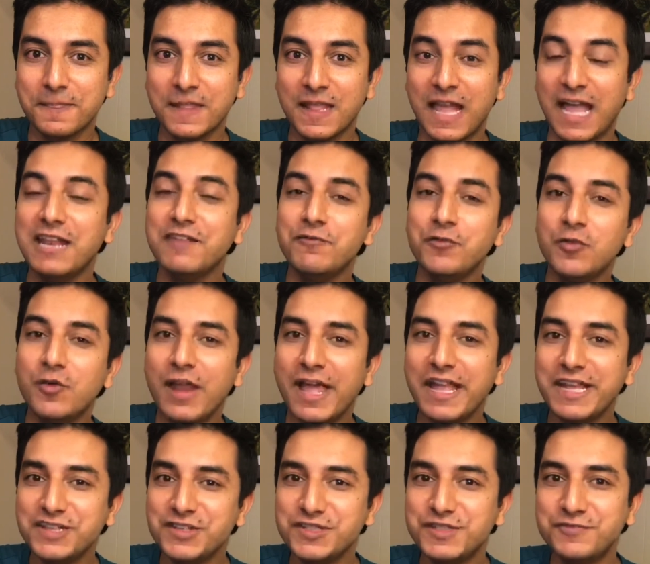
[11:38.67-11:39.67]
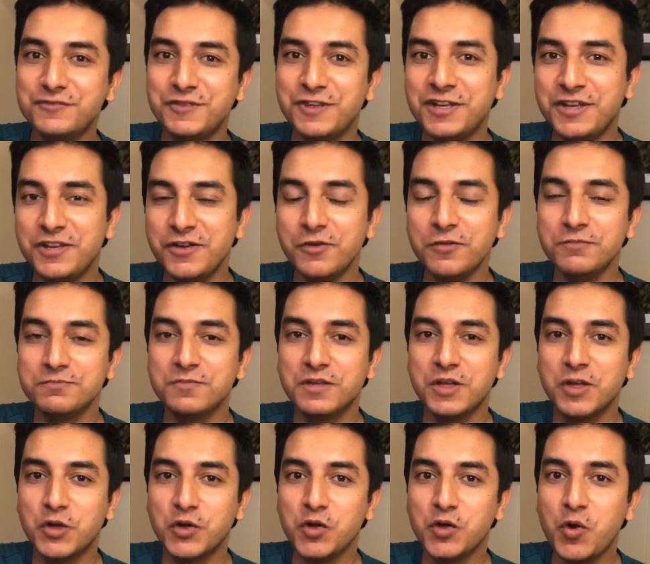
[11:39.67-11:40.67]
And if you like this video,
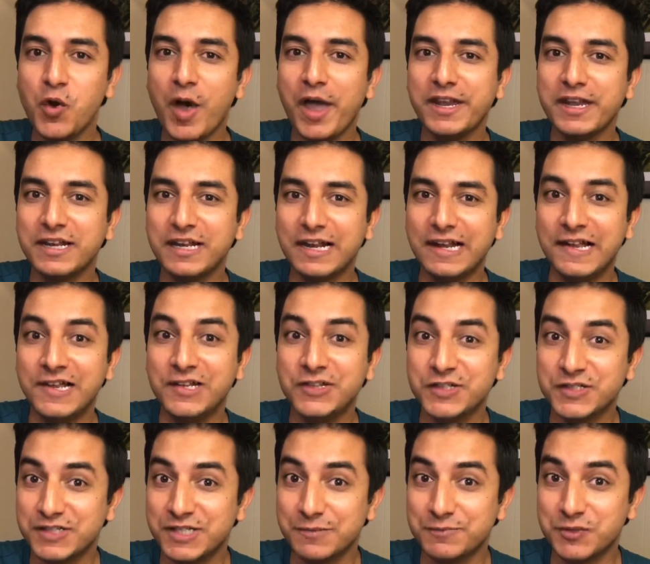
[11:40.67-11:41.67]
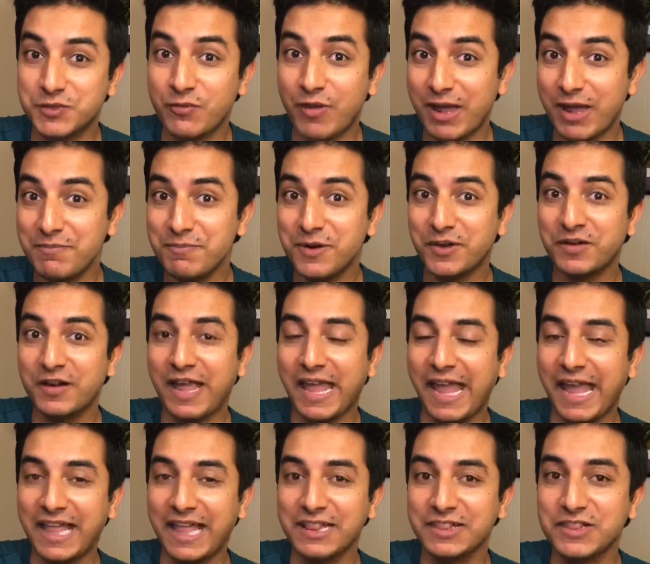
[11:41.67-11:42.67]
go ahead and click the subscribe button
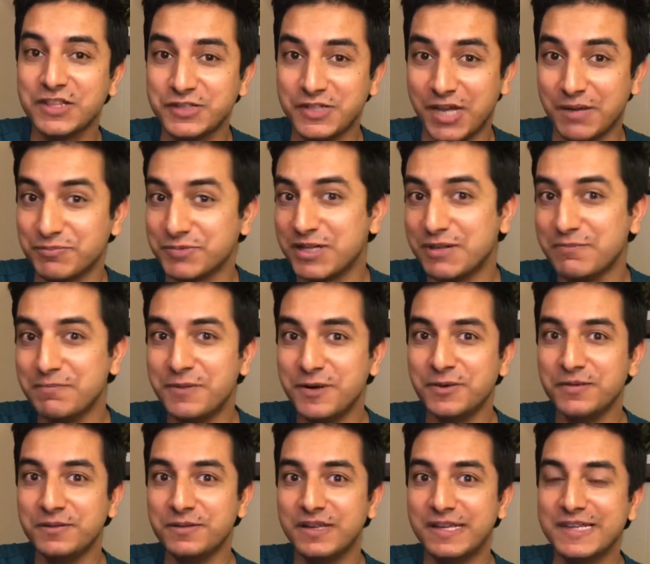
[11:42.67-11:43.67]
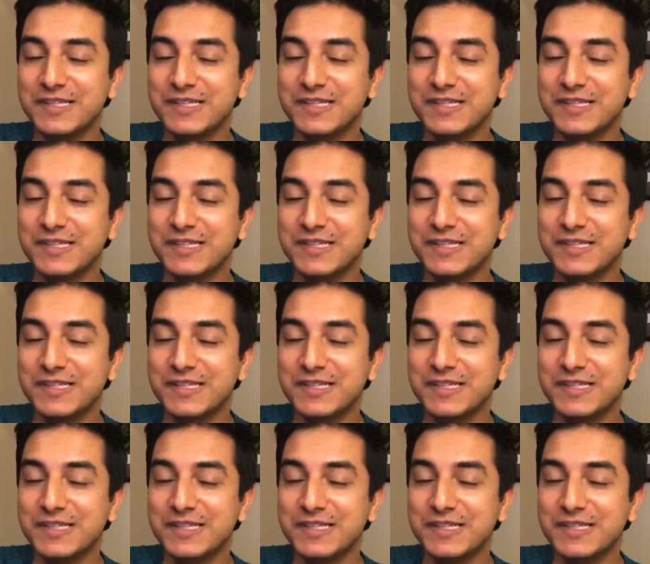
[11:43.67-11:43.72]
and the thumbs up button.